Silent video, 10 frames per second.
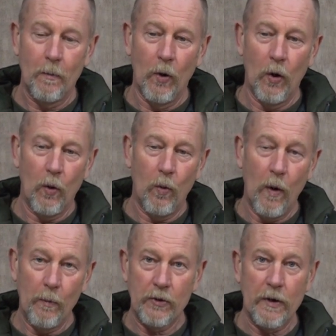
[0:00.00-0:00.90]
but
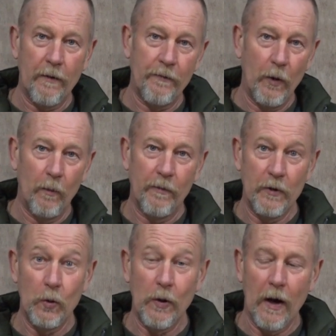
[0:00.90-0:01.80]
when we're trying to film for
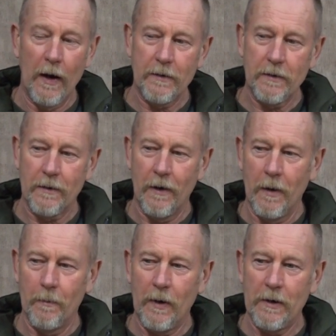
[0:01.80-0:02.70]
you guys, um,